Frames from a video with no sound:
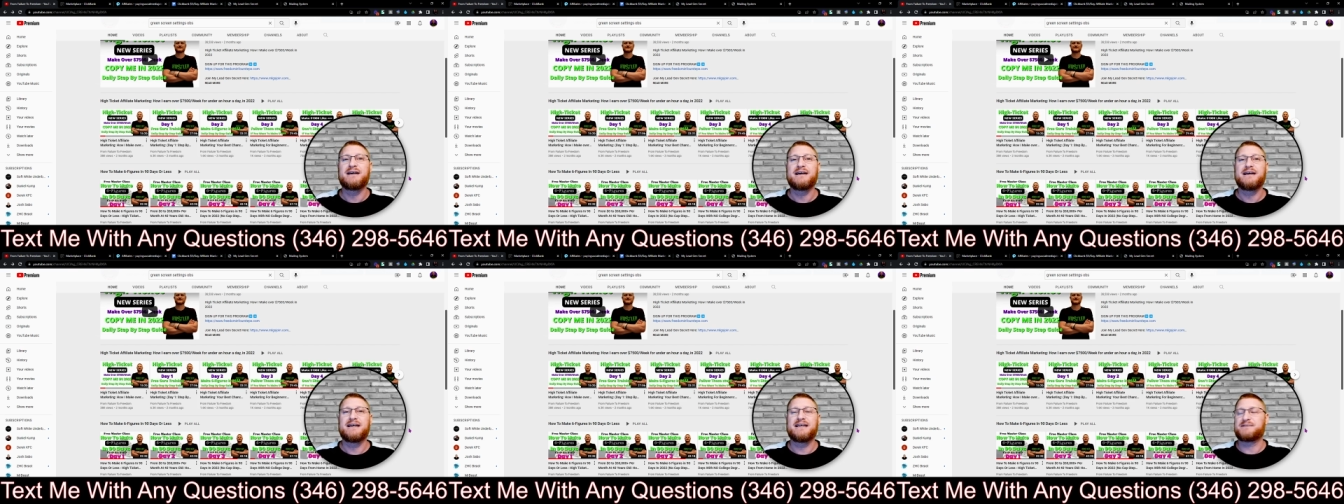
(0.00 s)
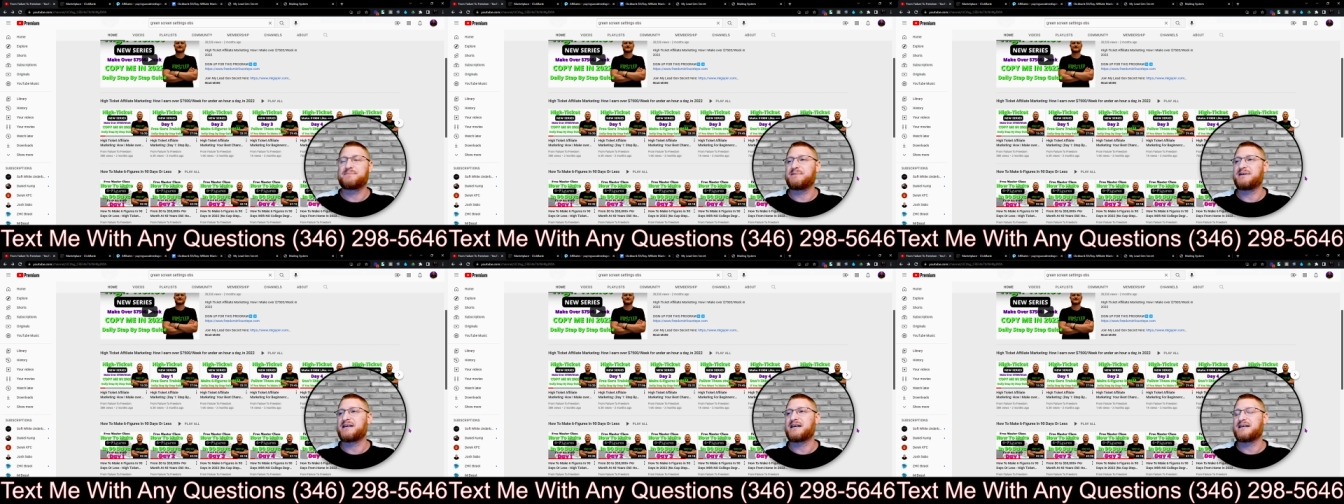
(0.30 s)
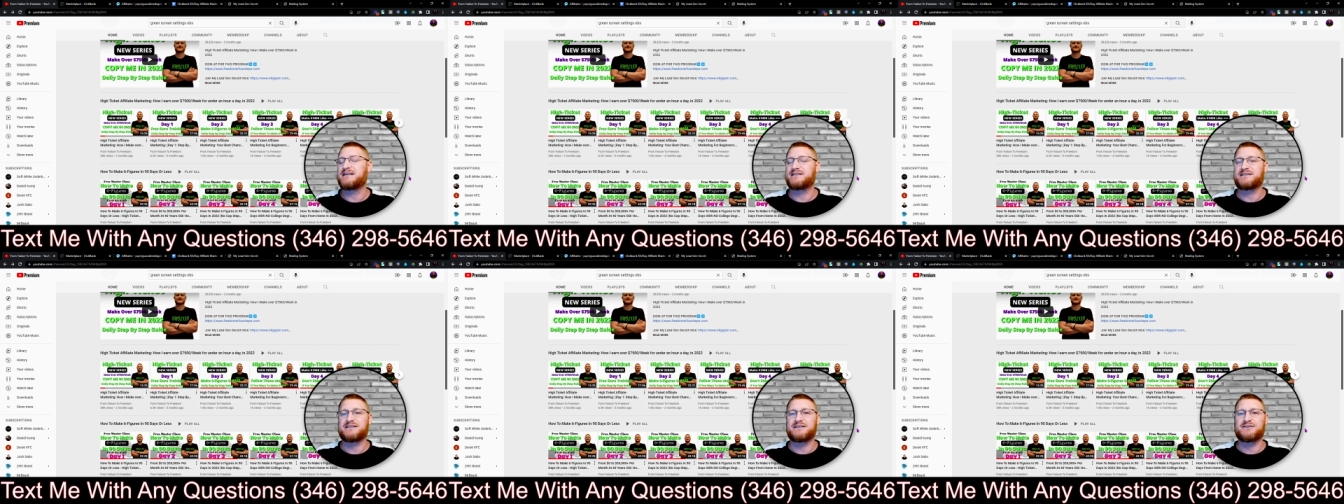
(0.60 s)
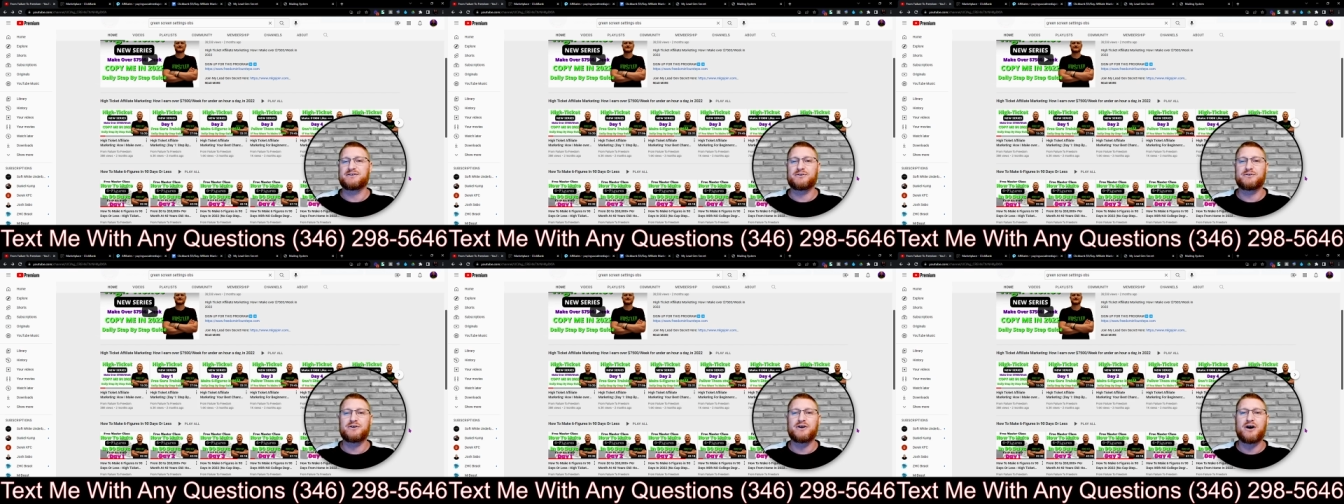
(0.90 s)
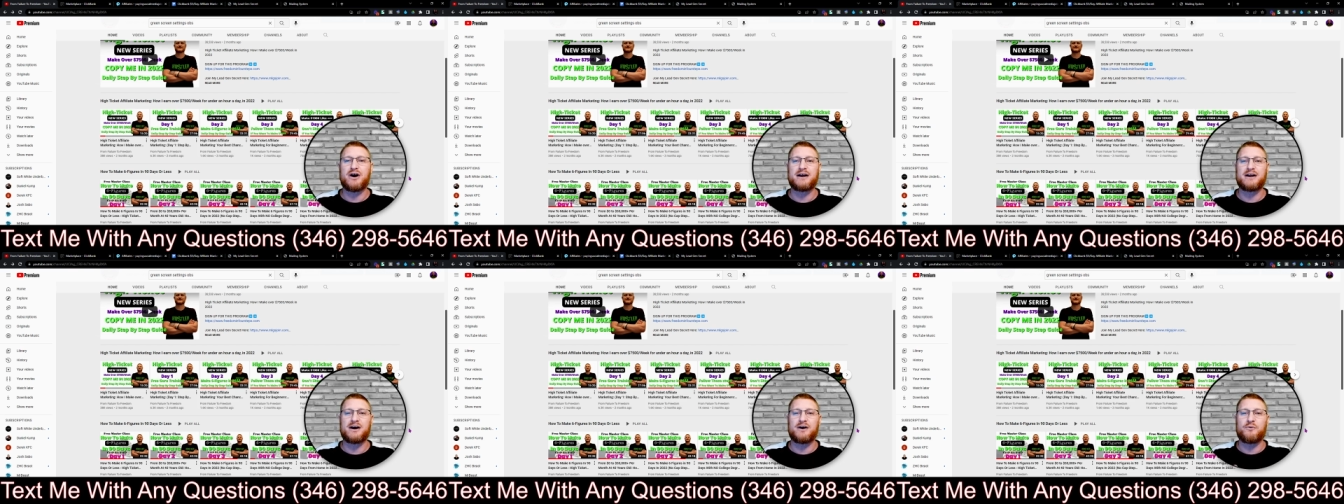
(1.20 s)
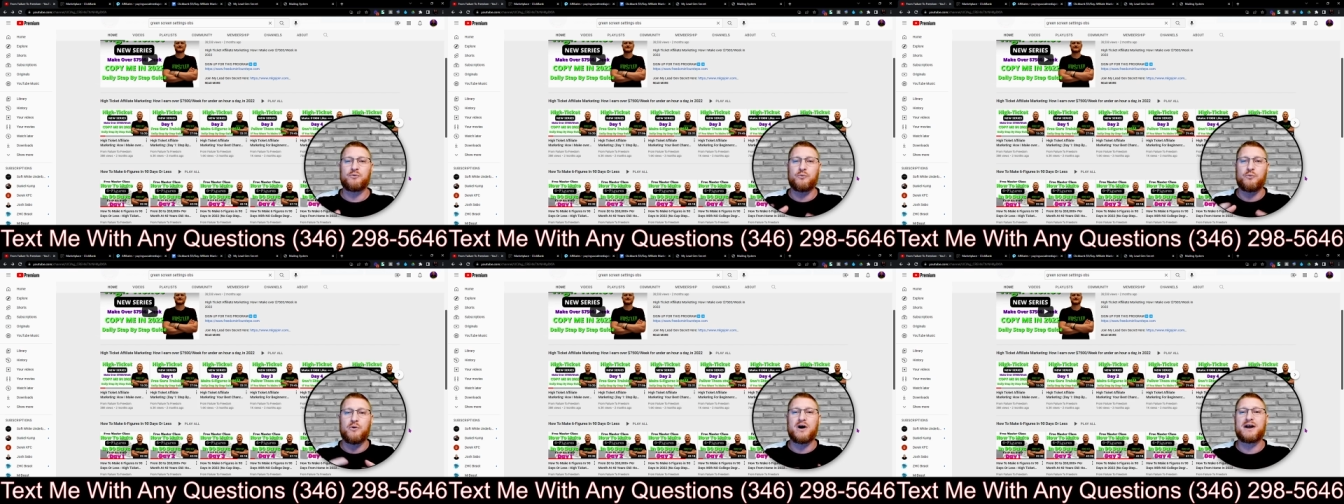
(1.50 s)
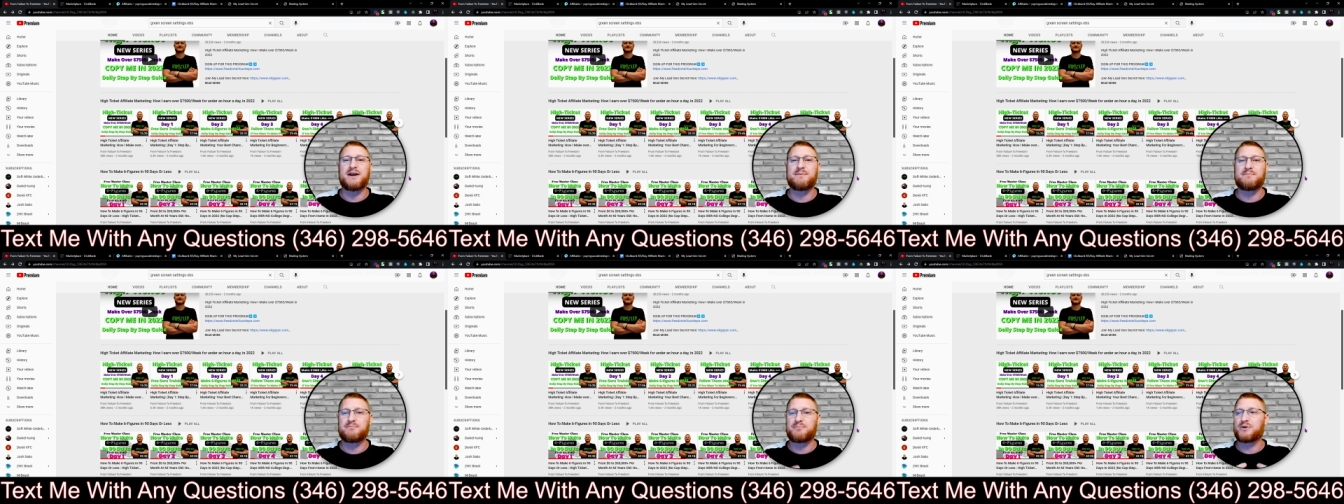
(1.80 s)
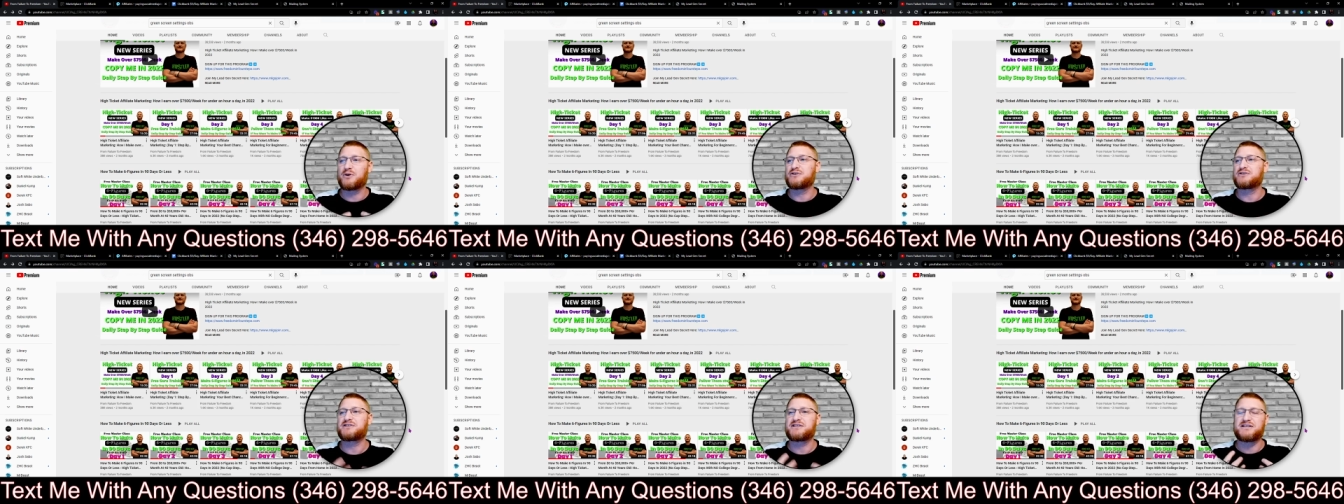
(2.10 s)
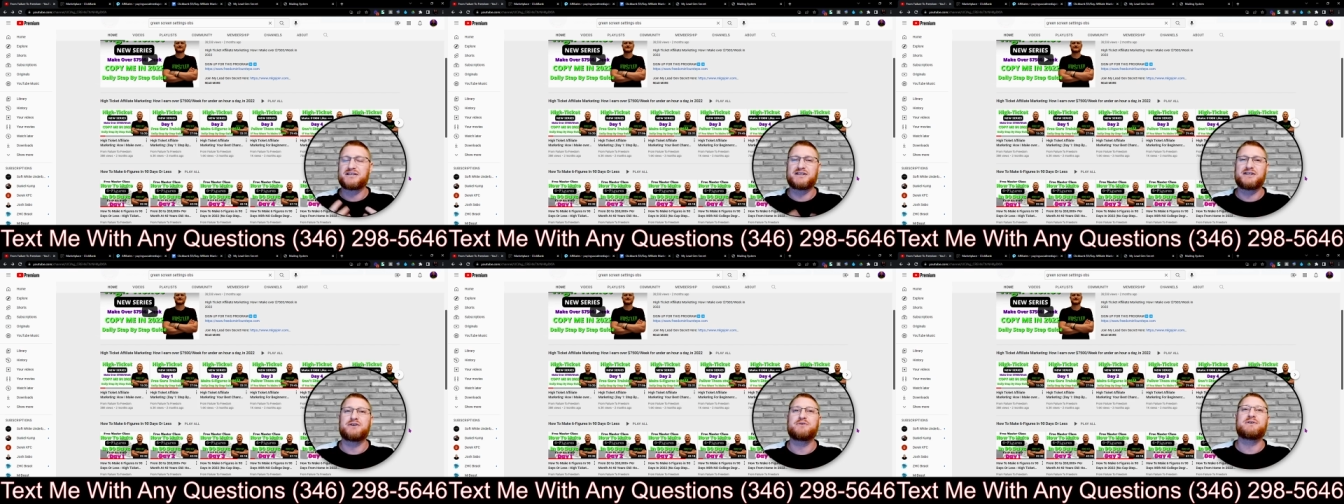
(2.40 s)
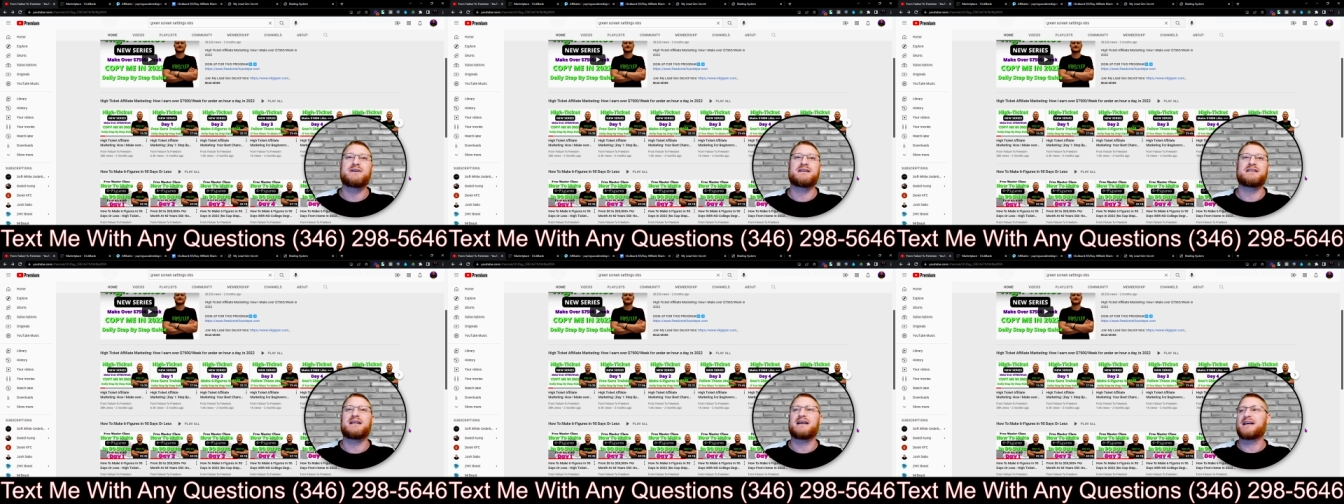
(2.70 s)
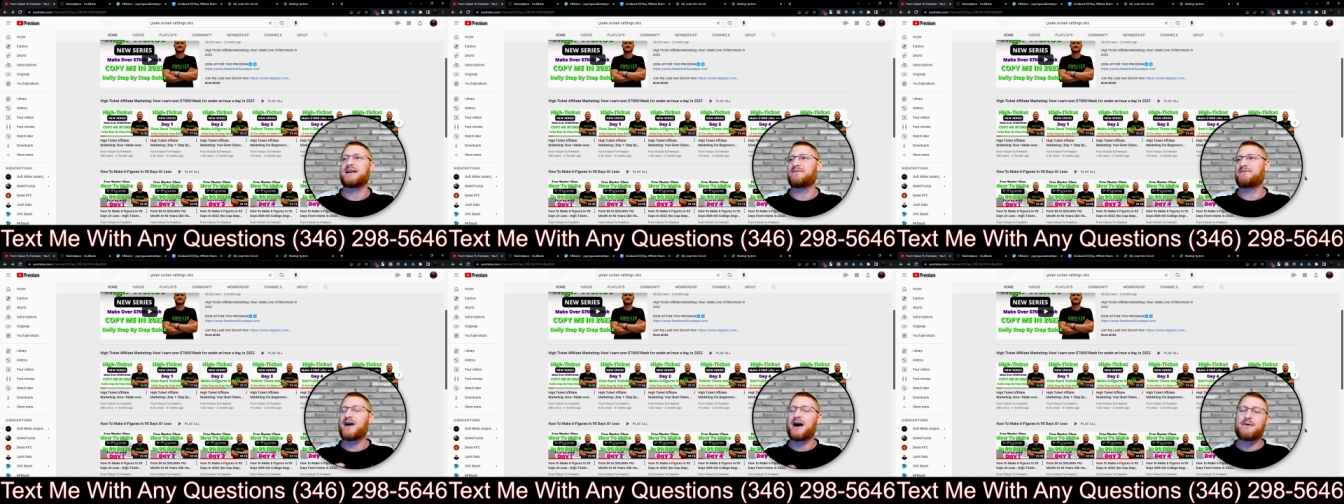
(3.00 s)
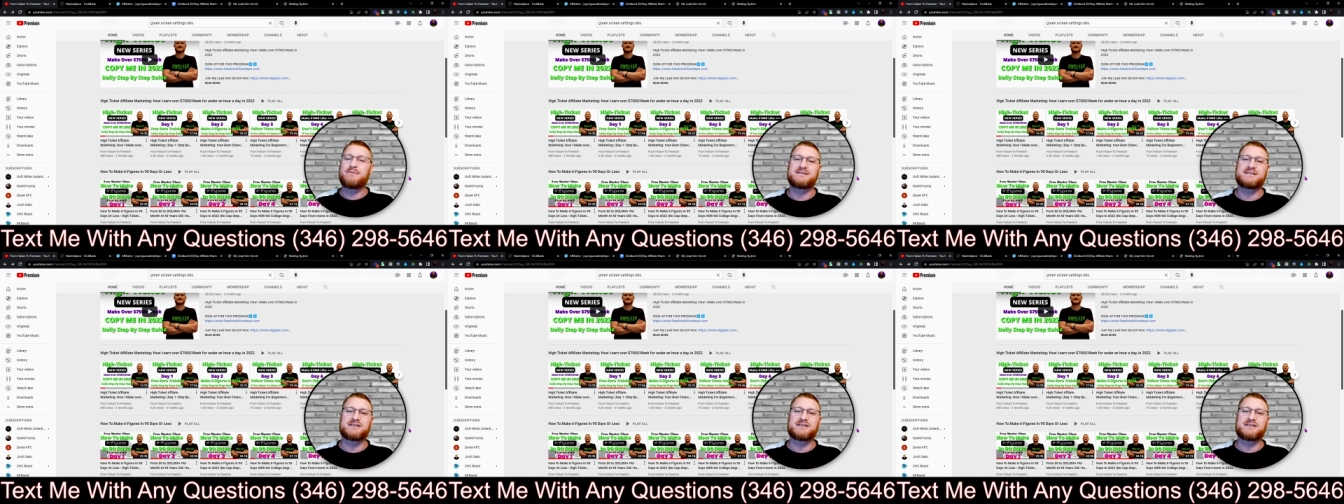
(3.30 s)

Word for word: is because they're not a one-person unit. Like if I was to